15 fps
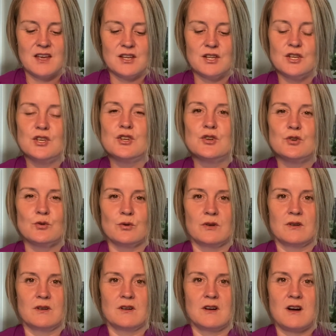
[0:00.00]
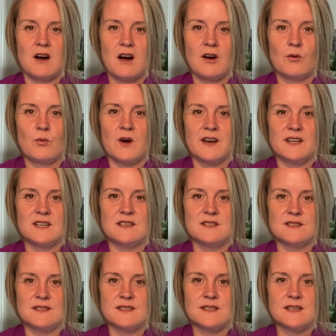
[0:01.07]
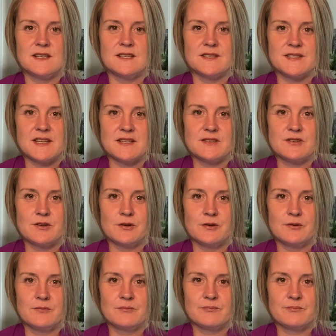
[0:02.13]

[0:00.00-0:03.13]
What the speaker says: You are what is essential.